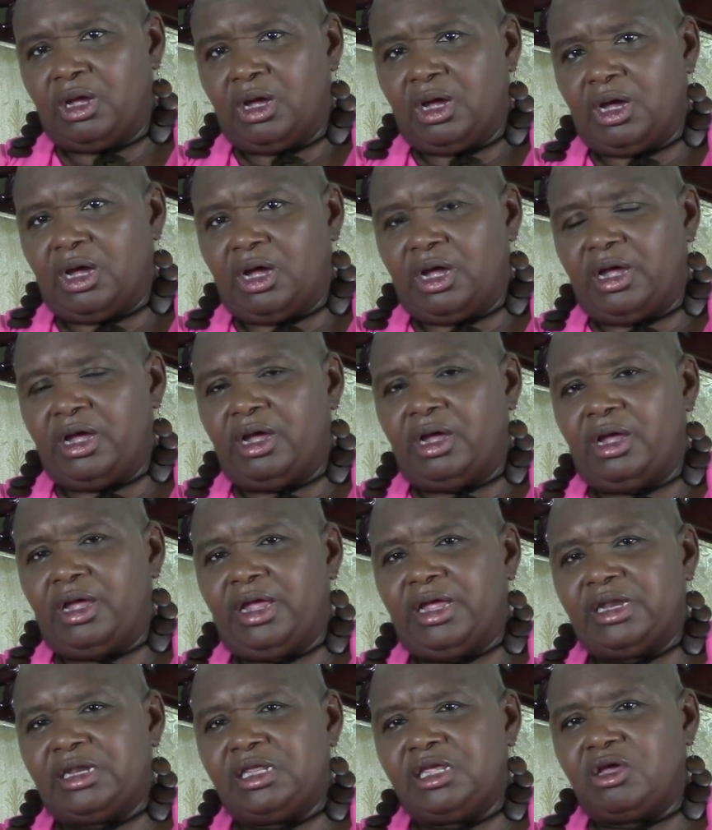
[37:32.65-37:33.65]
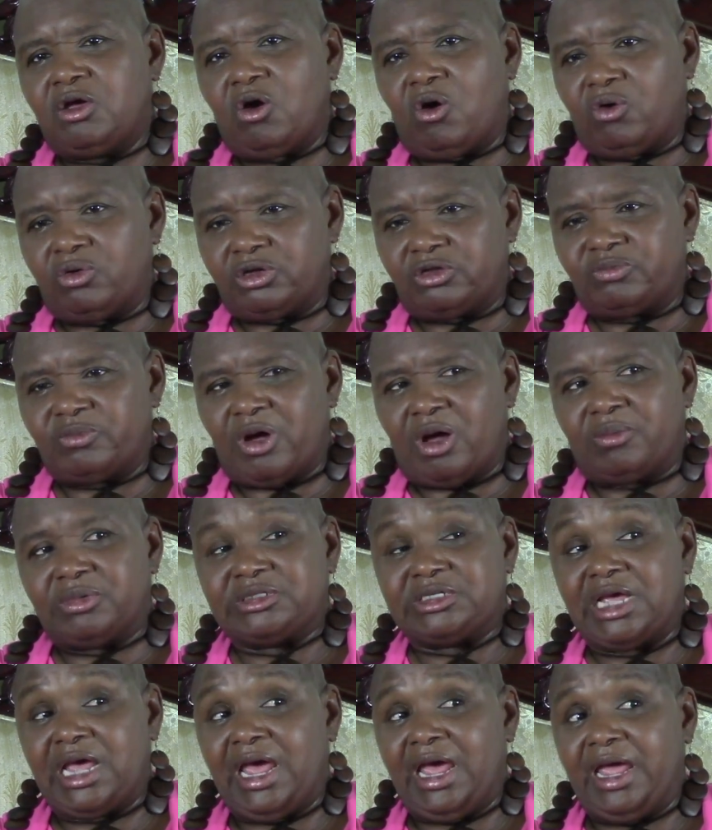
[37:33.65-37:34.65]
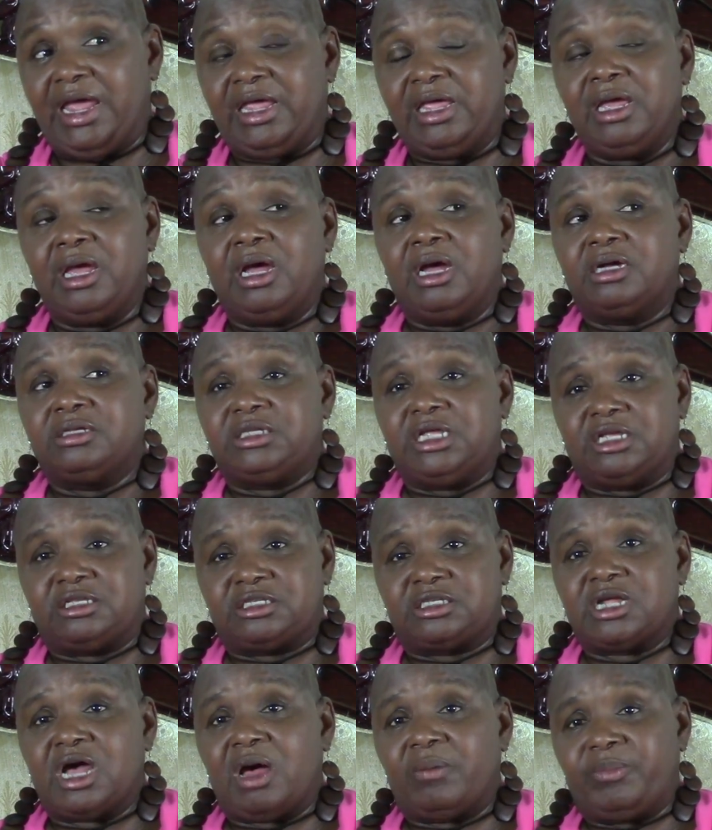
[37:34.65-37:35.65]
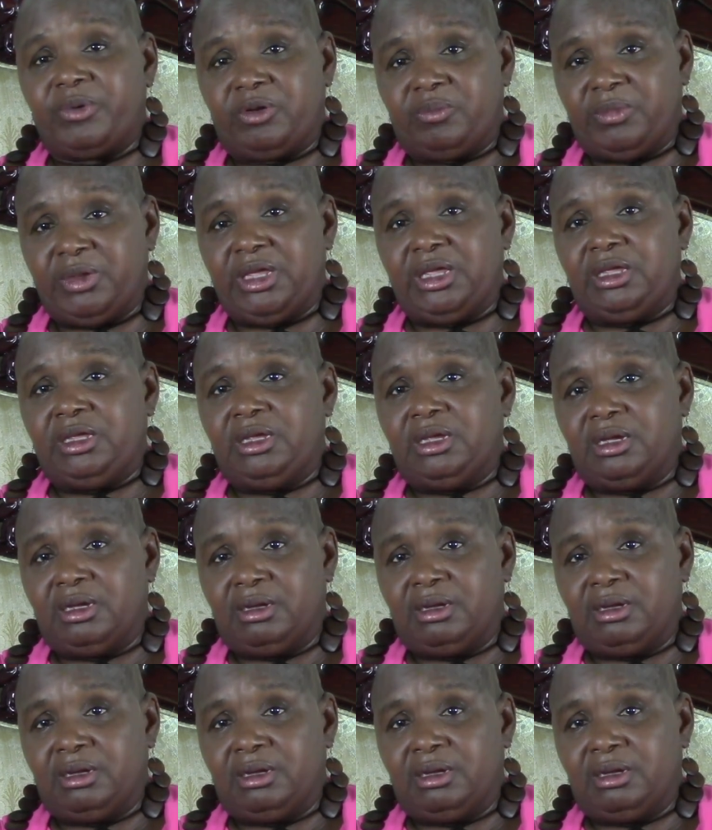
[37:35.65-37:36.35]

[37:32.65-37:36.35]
and he called his mom and said, hey, they're stopping me,